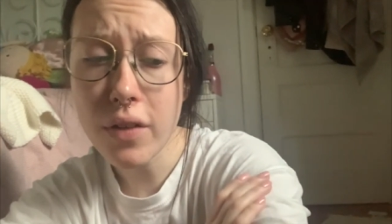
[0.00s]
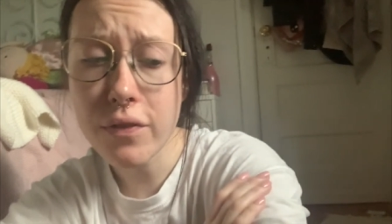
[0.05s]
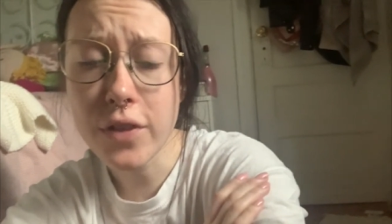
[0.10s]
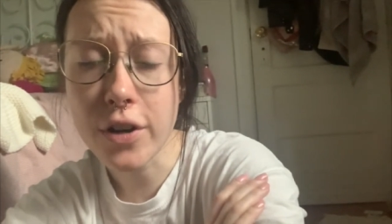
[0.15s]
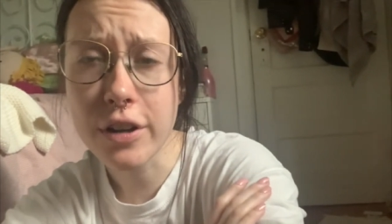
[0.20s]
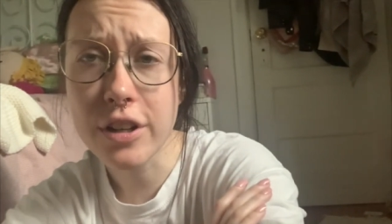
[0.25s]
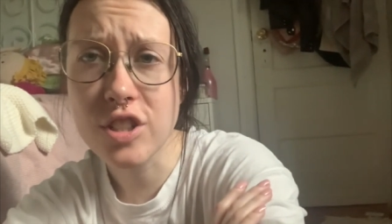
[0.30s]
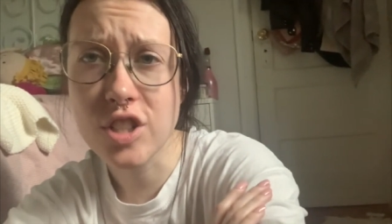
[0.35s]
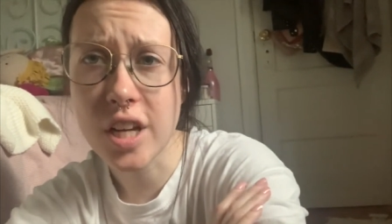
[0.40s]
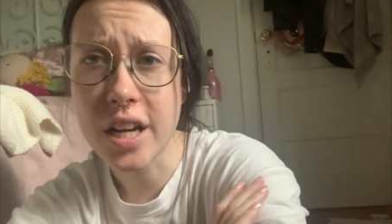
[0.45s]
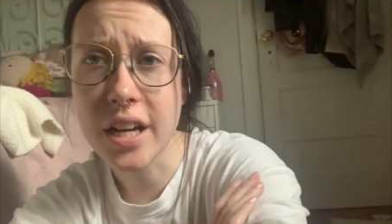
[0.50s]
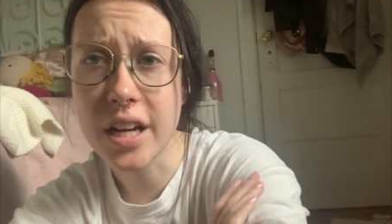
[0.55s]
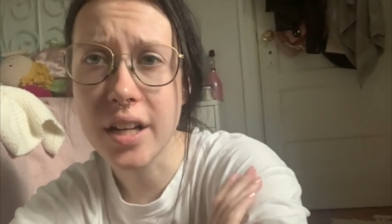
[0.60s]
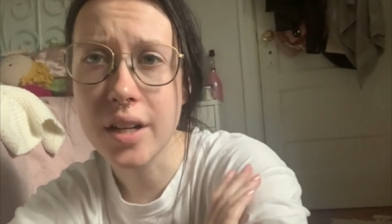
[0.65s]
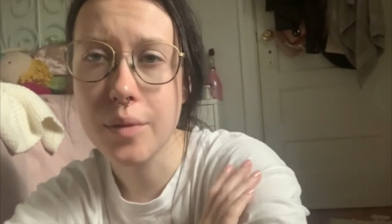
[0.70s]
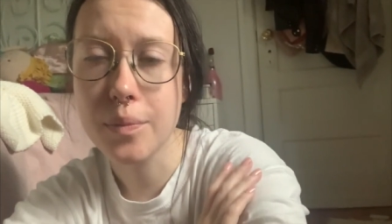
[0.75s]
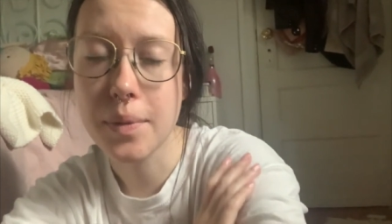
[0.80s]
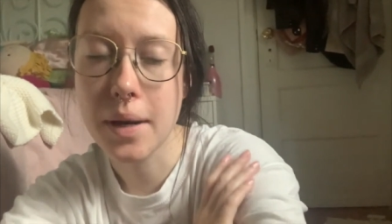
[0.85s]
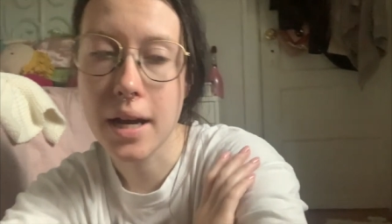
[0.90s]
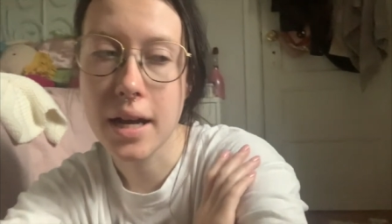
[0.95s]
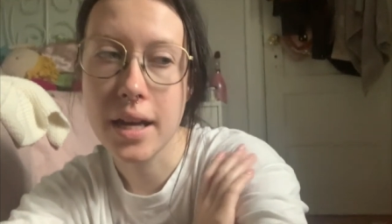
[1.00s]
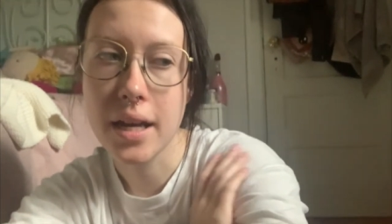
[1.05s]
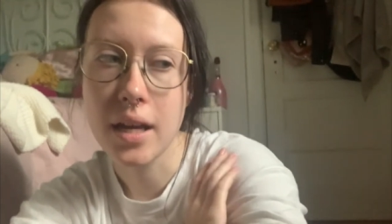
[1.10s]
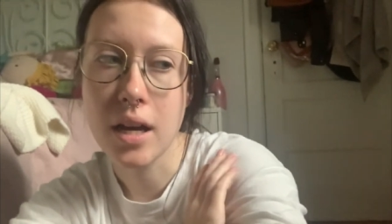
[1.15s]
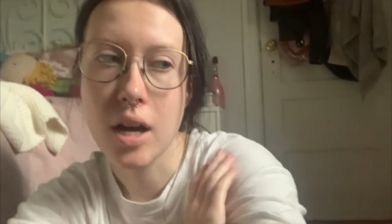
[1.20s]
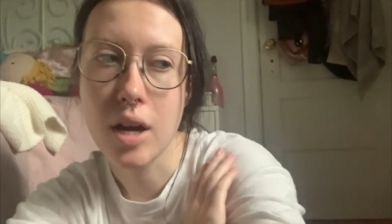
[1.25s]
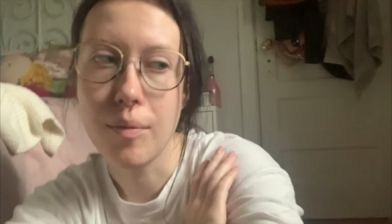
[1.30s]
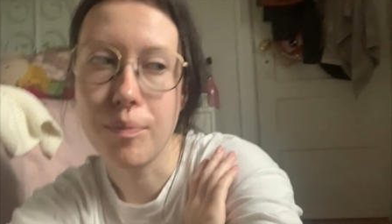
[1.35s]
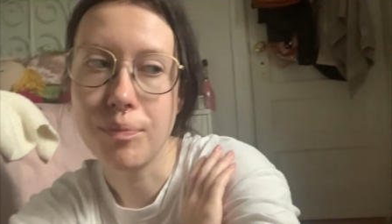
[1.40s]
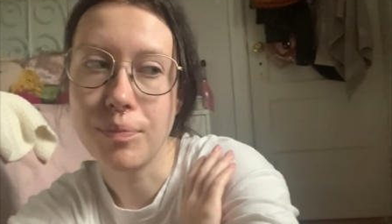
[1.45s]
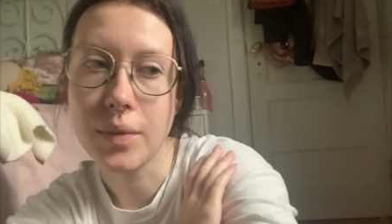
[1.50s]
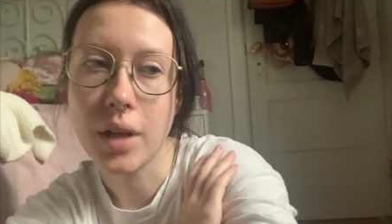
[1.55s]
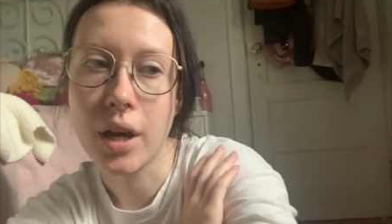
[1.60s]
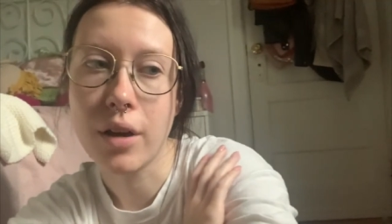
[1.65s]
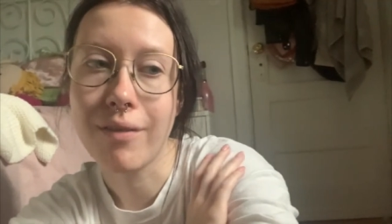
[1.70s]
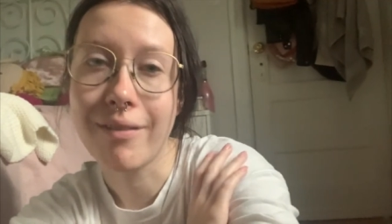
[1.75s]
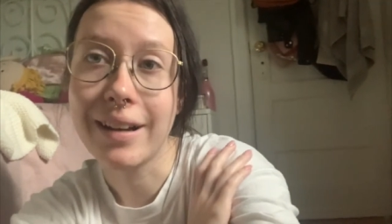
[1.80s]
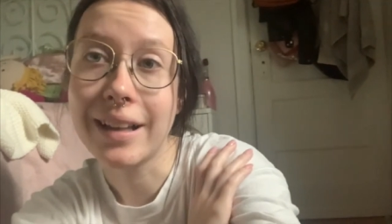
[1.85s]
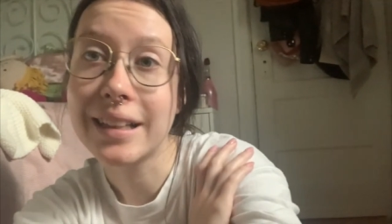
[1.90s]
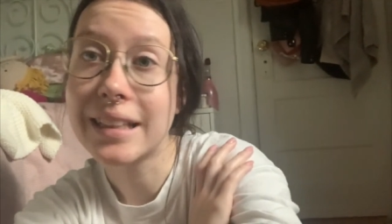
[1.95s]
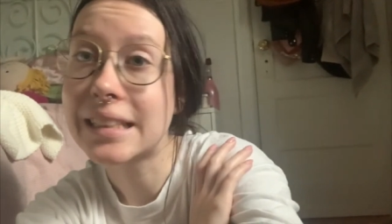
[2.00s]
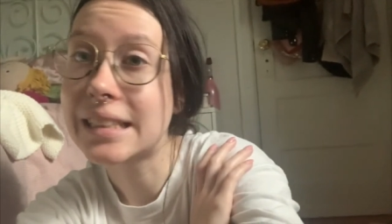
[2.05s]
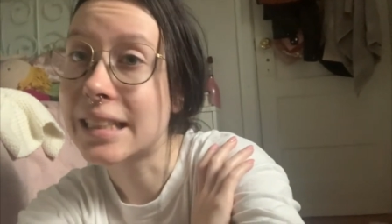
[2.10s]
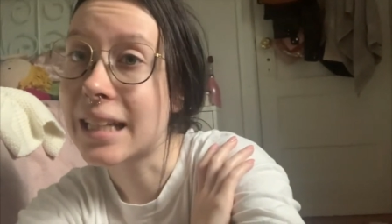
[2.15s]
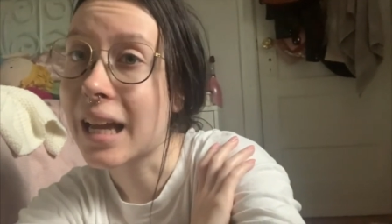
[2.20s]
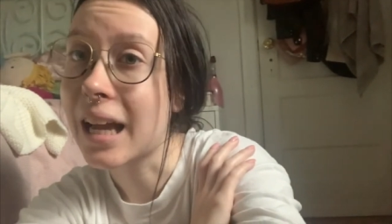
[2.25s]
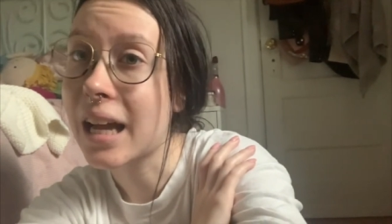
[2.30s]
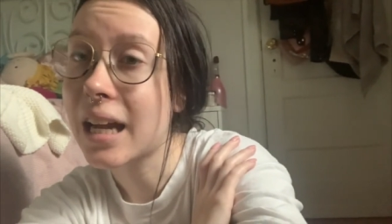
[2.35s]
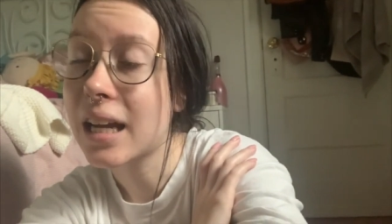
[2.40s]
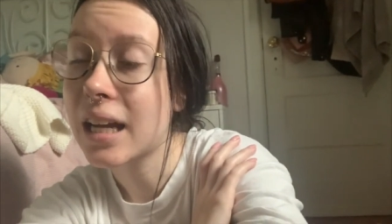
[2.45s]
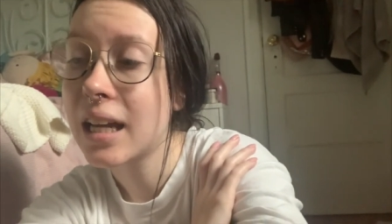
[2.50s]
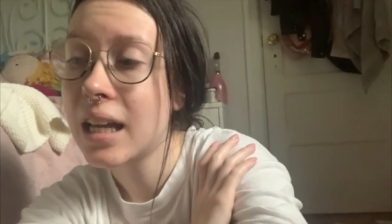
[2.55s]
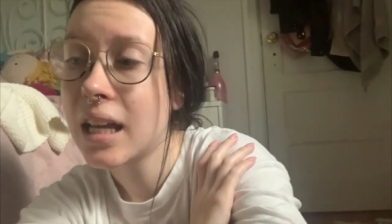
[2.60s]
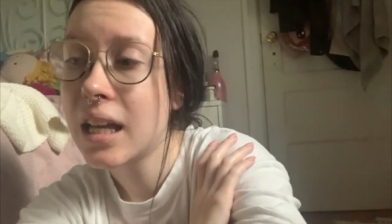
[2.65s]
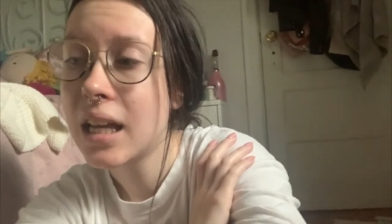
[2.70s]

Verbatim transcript: very jaded by unrealistic